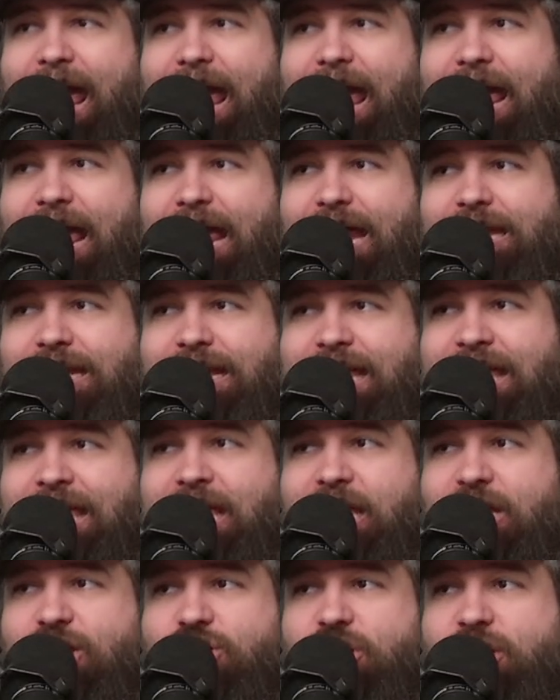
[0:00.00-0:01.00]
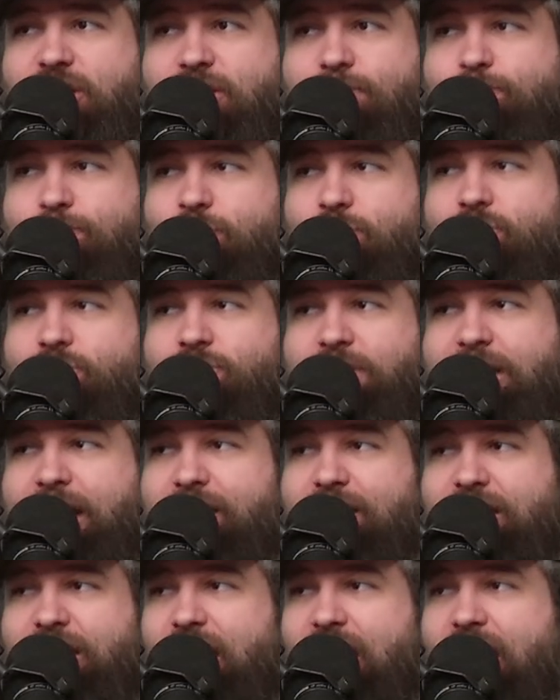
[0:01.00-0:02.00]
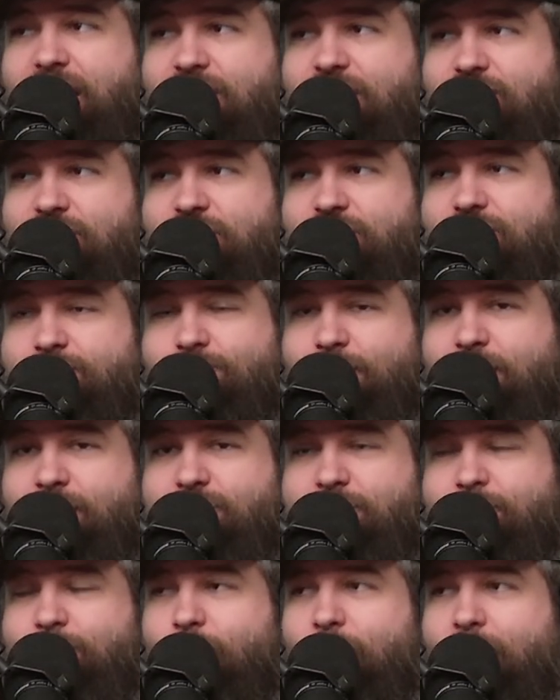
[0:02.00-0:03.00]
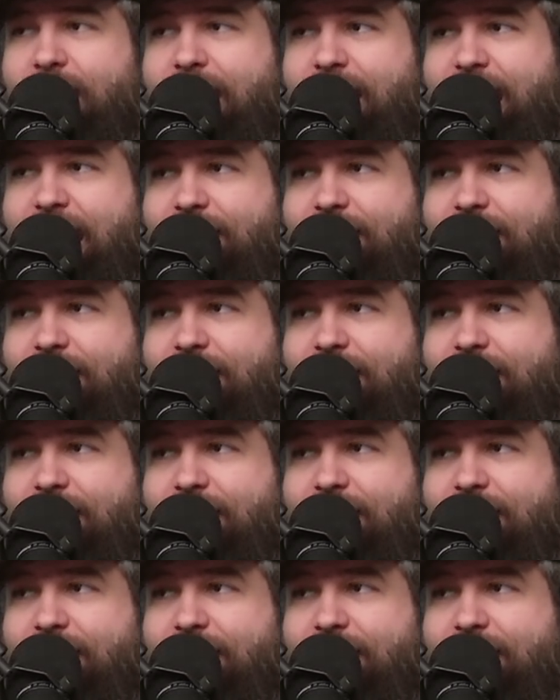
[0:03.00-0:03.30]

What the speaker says: and he just pulls out the gun and just blows him away